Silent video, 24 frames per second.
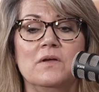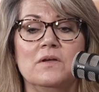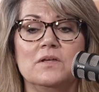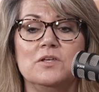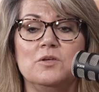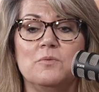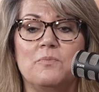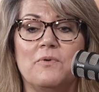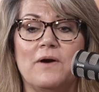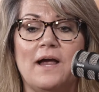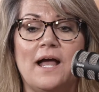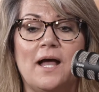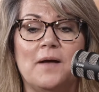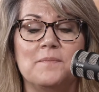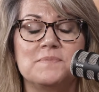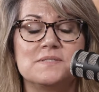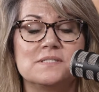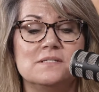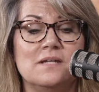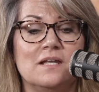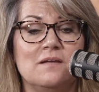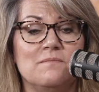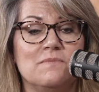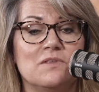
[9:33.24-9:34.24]
You
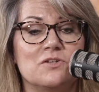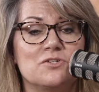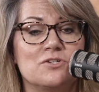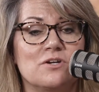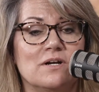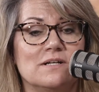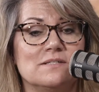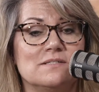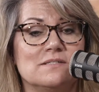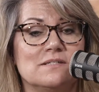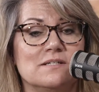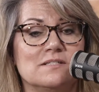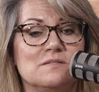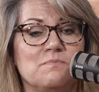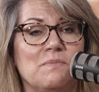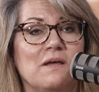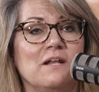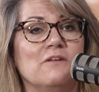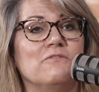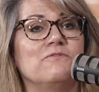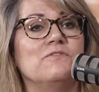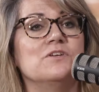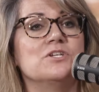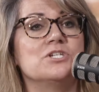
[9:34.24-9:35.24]
perhaps name the trust as
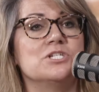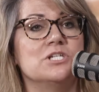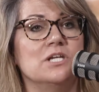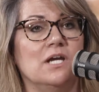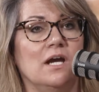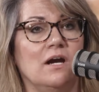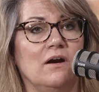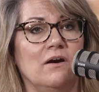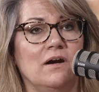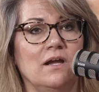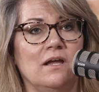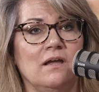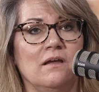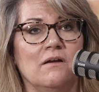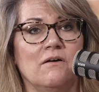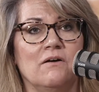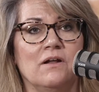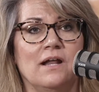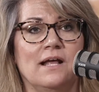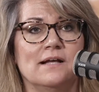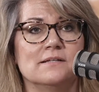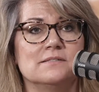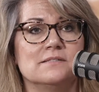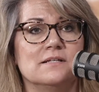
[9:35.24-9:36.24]
beneficiary
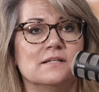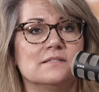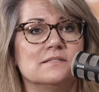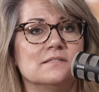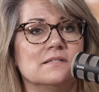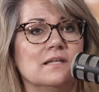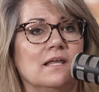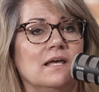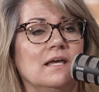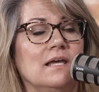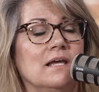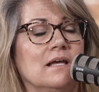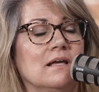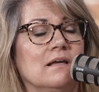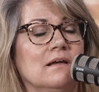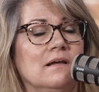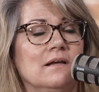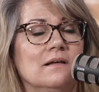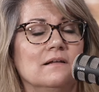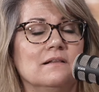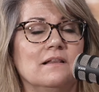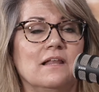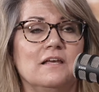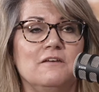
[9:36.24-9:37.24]
on assets like
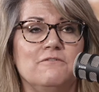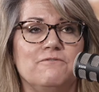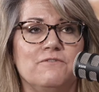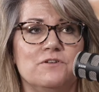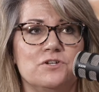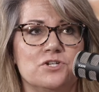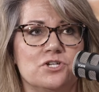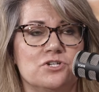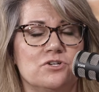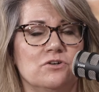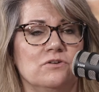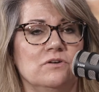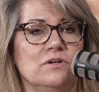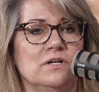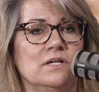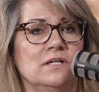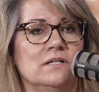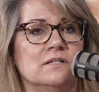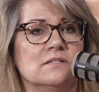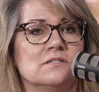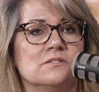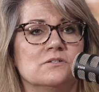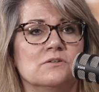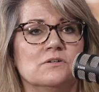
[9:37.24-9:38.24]
life insurance
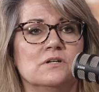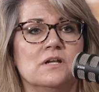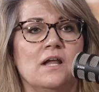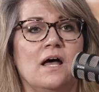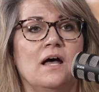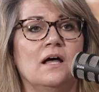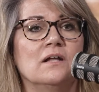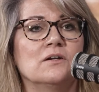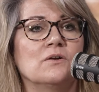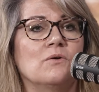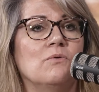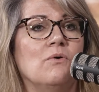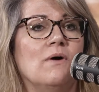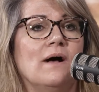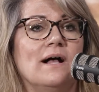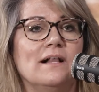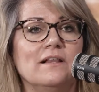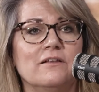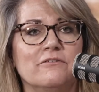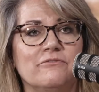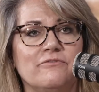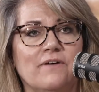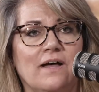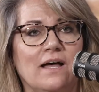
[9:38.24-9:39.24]
or
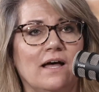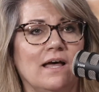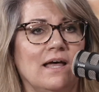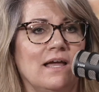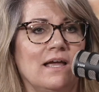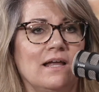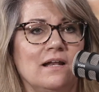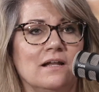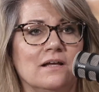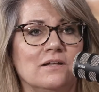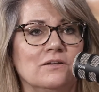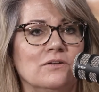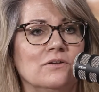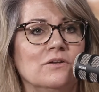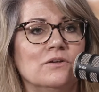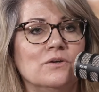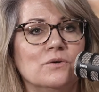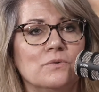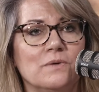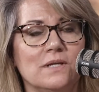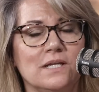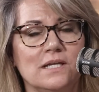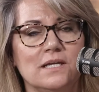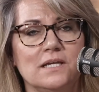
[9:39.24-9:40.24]
non-qualified
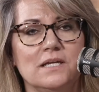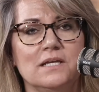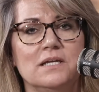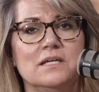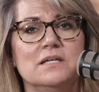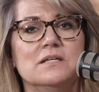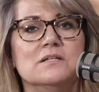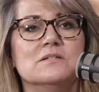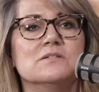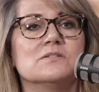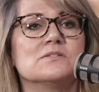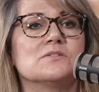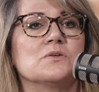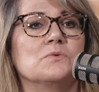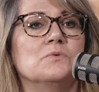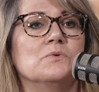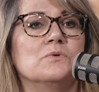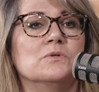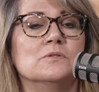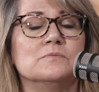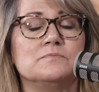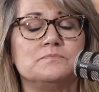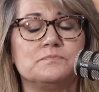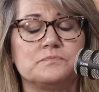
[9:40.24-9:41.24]
annuities,
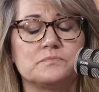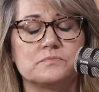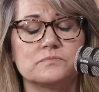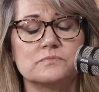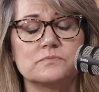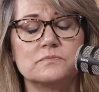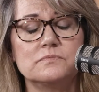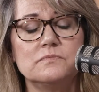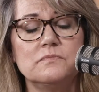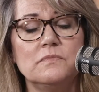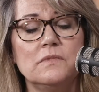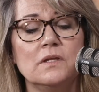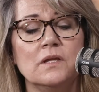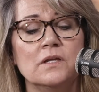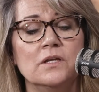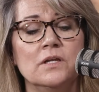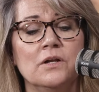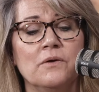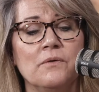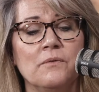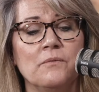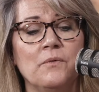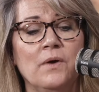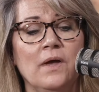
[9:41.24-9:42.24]
or
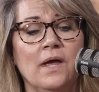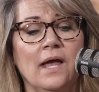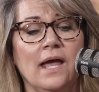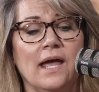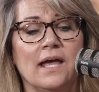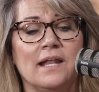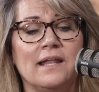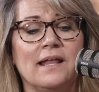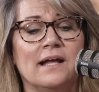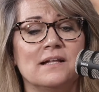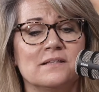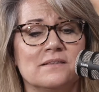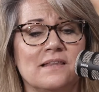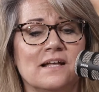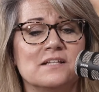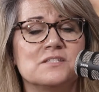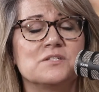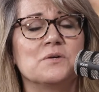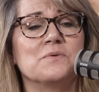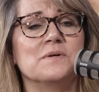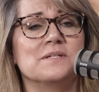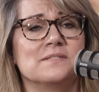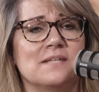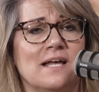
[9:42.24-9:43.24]
and
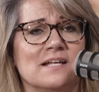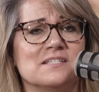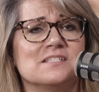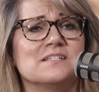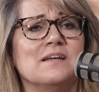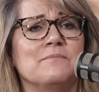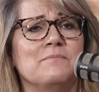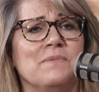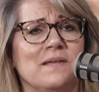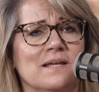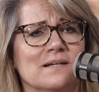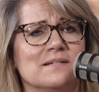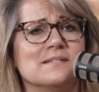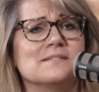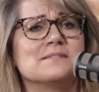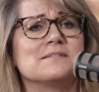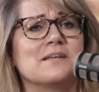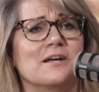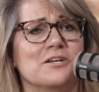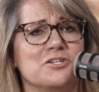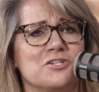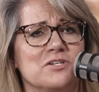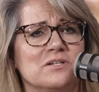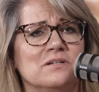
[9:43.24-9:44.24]
that's always has to be a
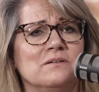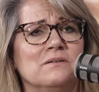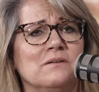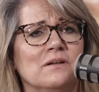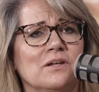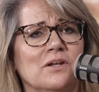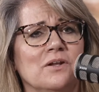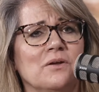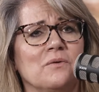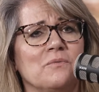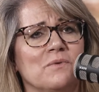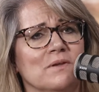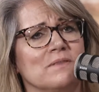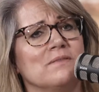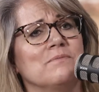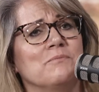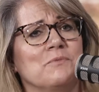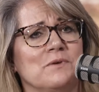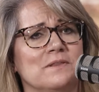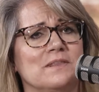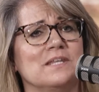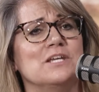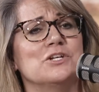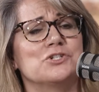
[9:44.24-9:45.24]
discussion,
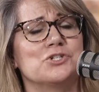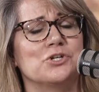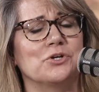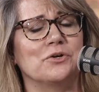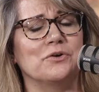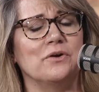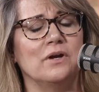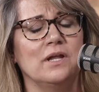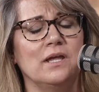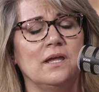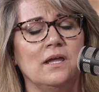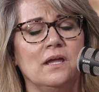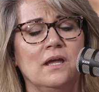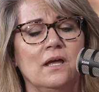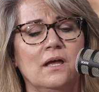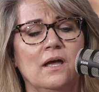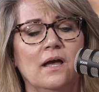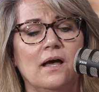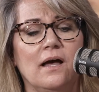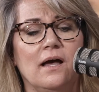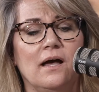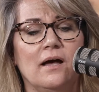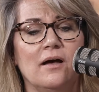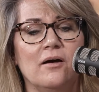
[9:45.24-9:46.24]
with the attorney.
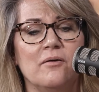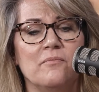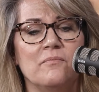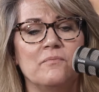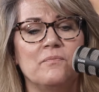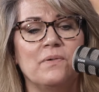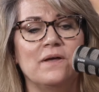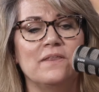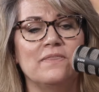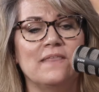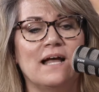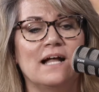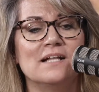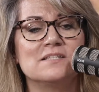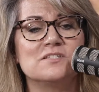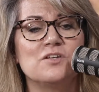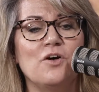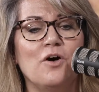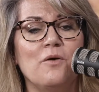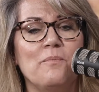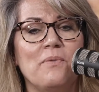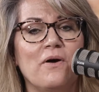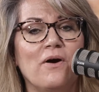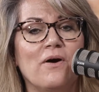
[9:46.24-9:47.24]
But that's
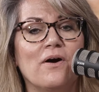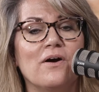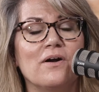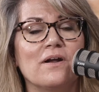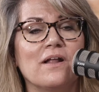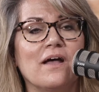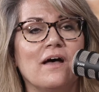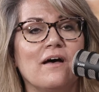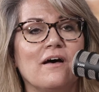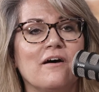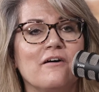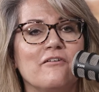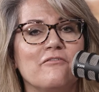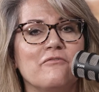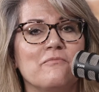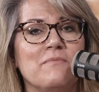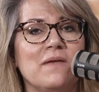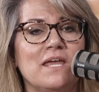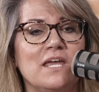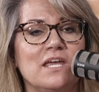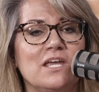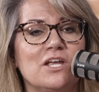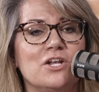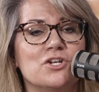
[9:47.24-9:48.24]
all part of
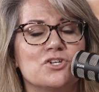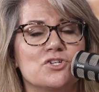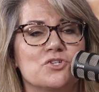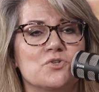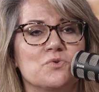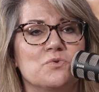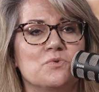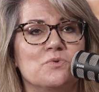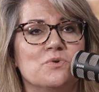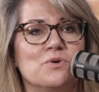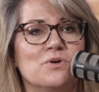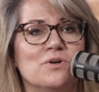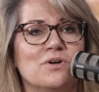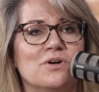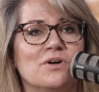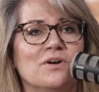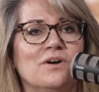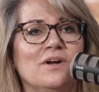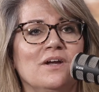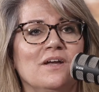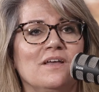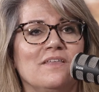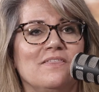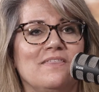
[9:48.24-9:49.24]
making
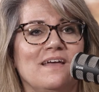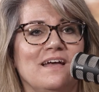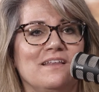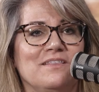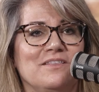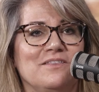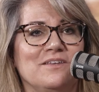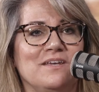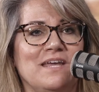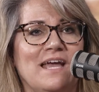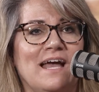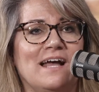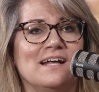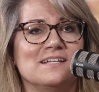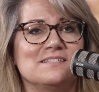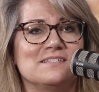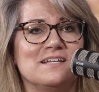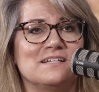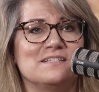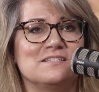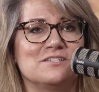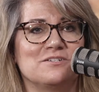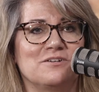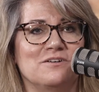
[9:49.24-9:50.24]
sure that the
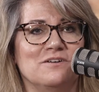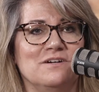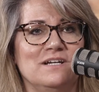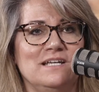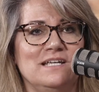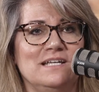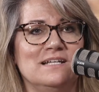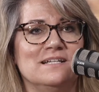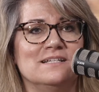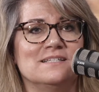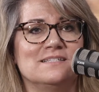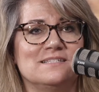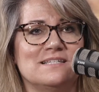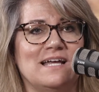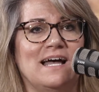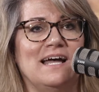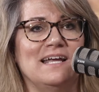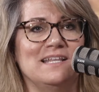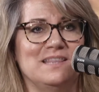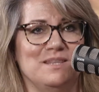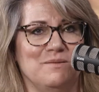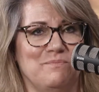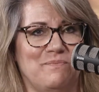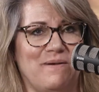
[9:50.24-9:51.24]
assets are
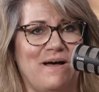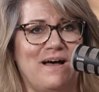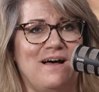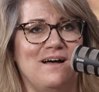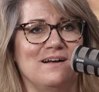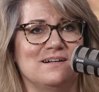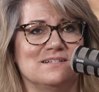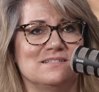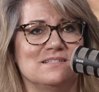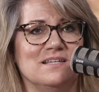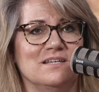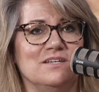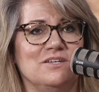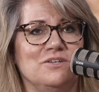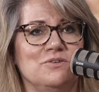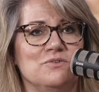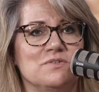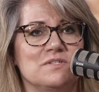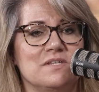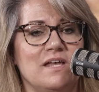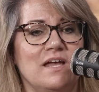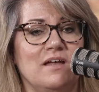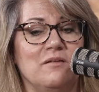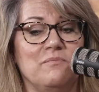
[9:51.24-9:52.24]
inside the box, like you
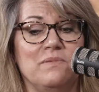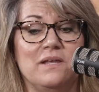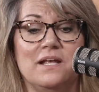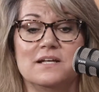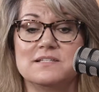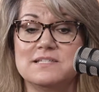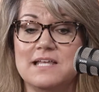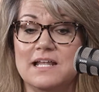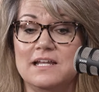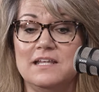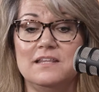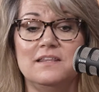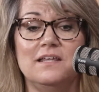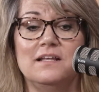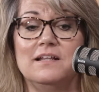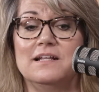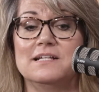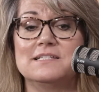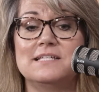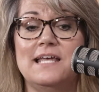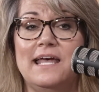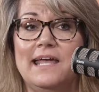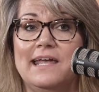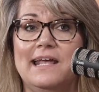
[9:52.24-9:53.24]
said, because anything
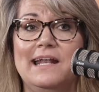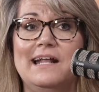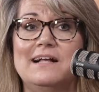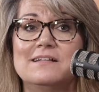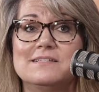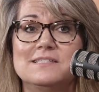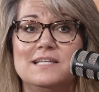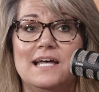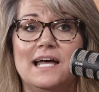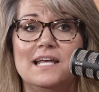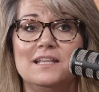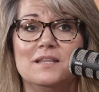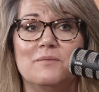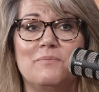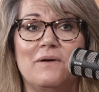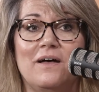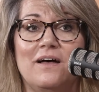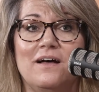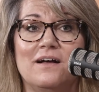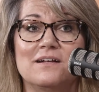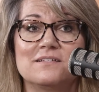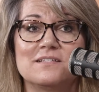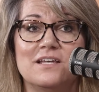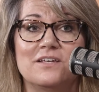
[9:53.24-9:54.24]
that's hanging outside the
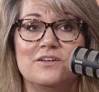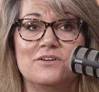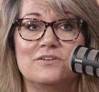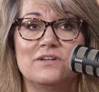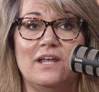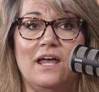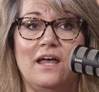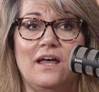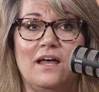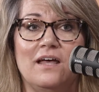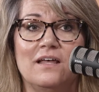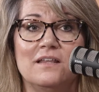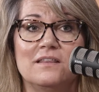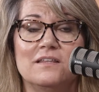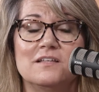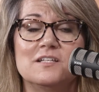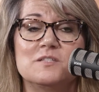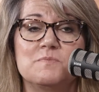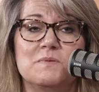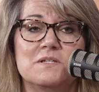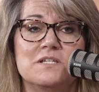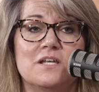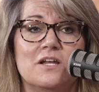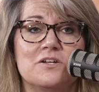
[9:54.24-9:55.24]
box at your death
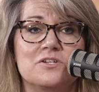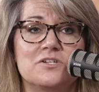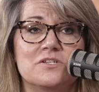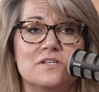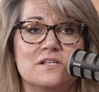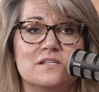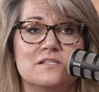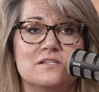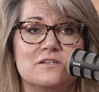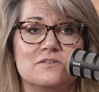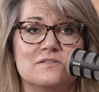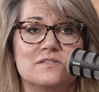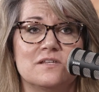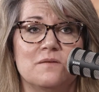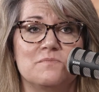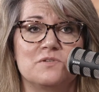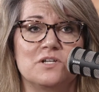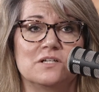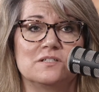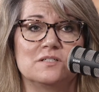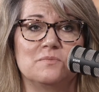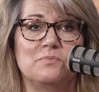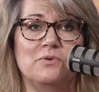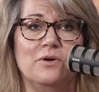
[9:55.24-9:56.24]
is potentially still
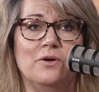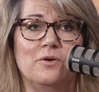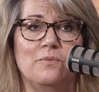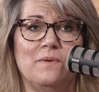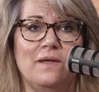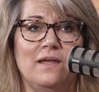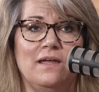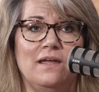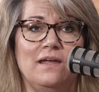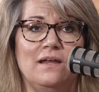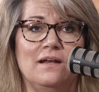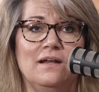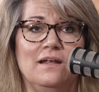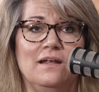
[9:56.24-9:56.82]
subject to probate.